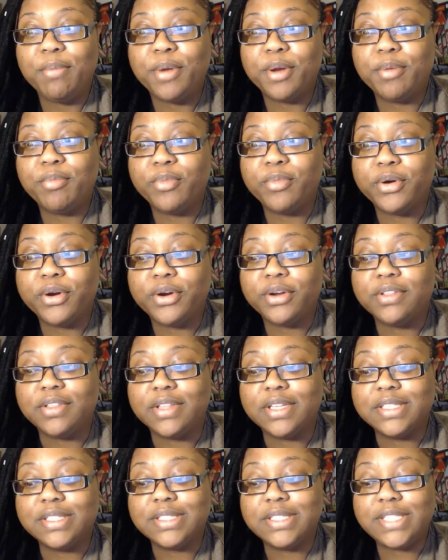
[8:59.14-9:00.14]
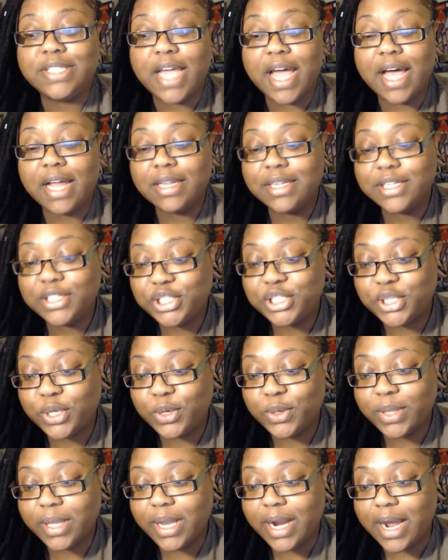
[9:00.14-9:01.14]
I remember this talent
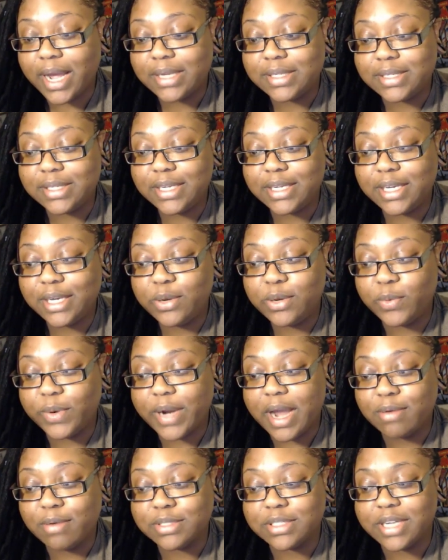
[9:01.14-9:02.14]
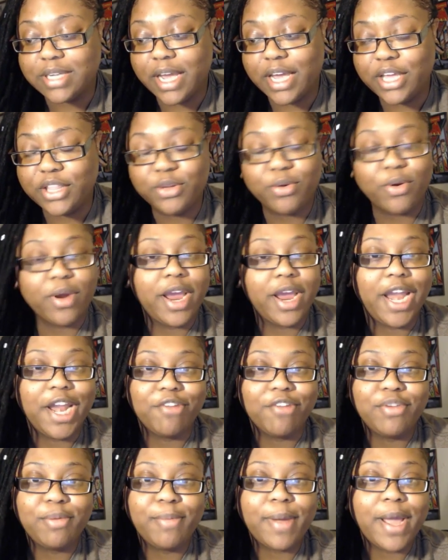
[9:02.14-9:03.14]
show that I did when I was in eighth
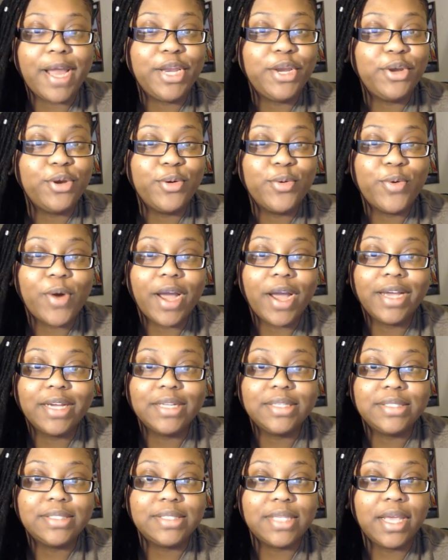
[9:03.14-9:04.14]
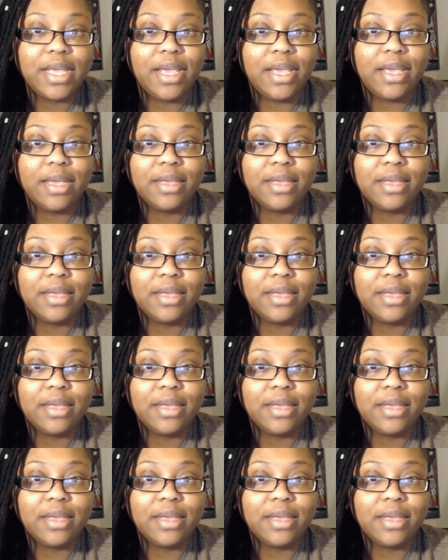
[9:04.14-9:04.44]
grade. Everybody knew I could